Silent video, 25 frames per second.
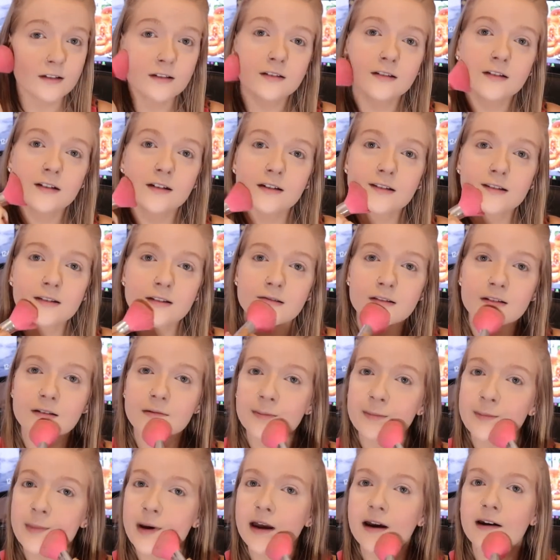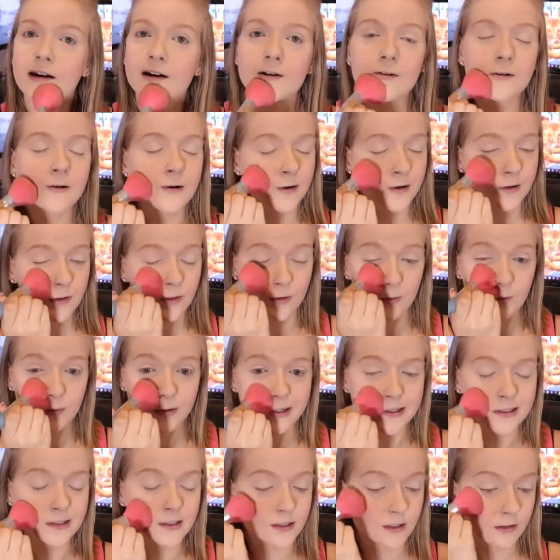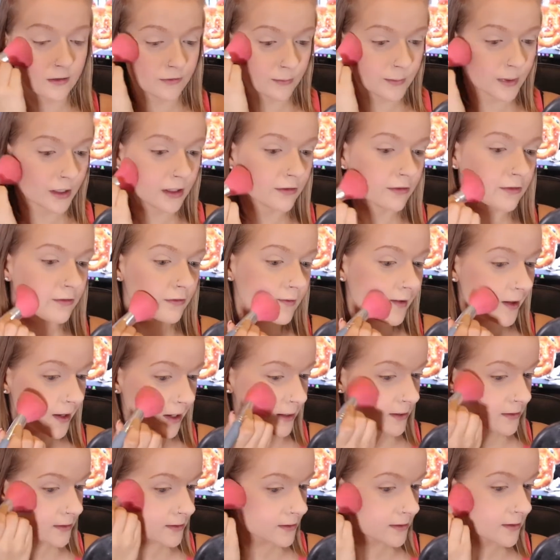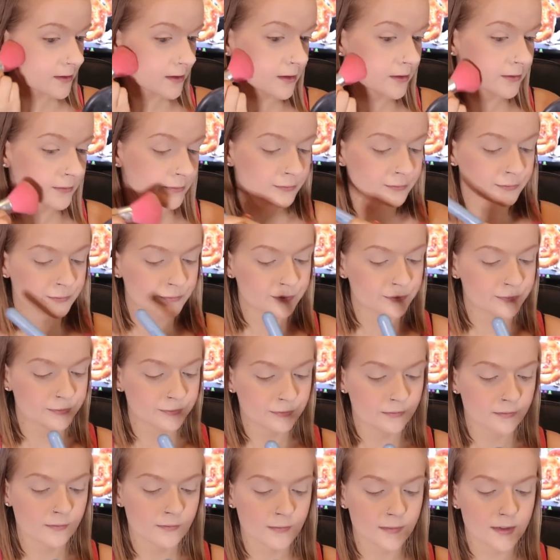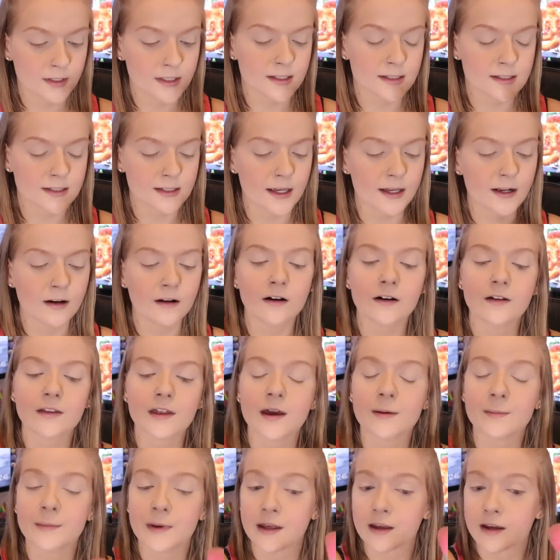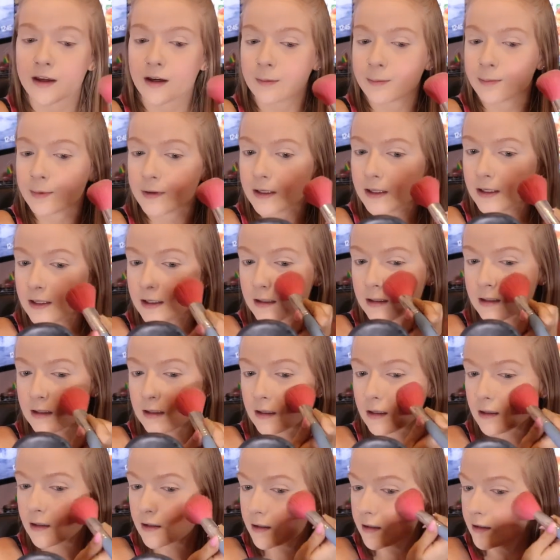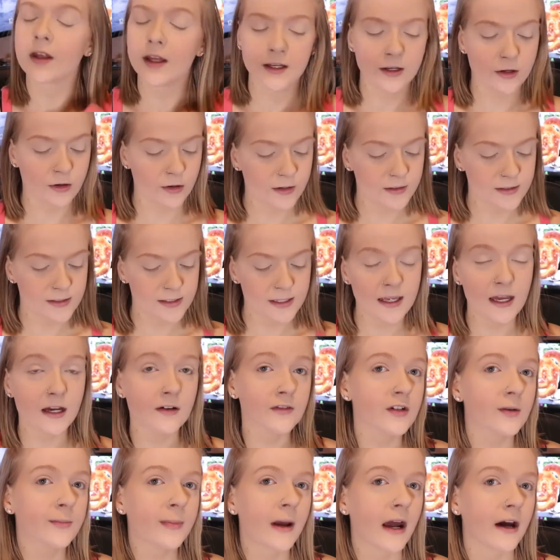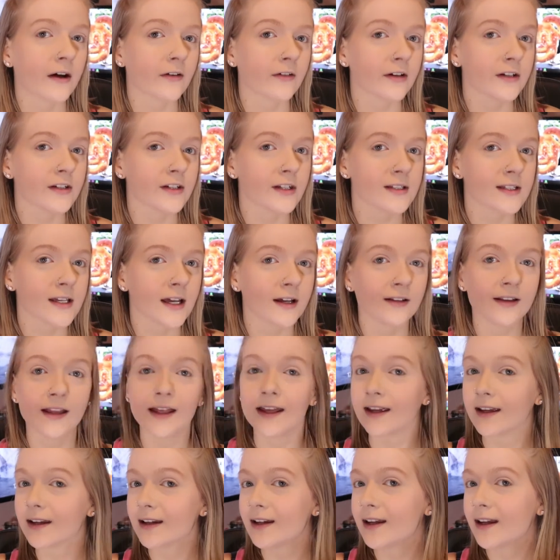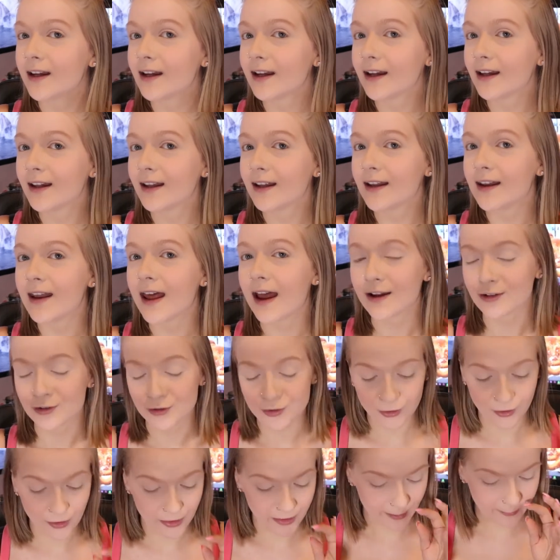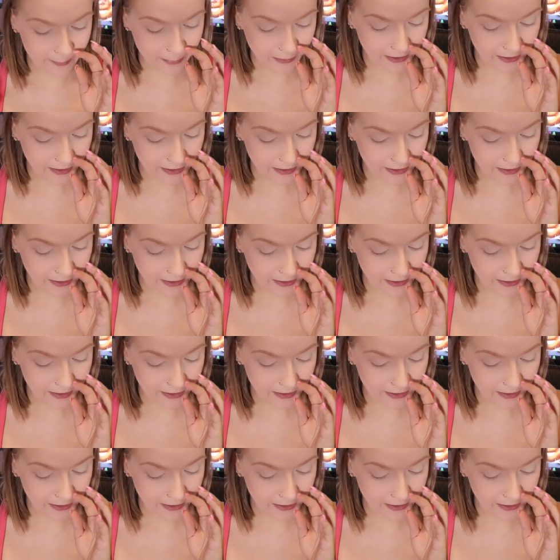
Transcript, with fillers: just powder the rest of my face set all that makeup in. And you can see after powdering just how like natural that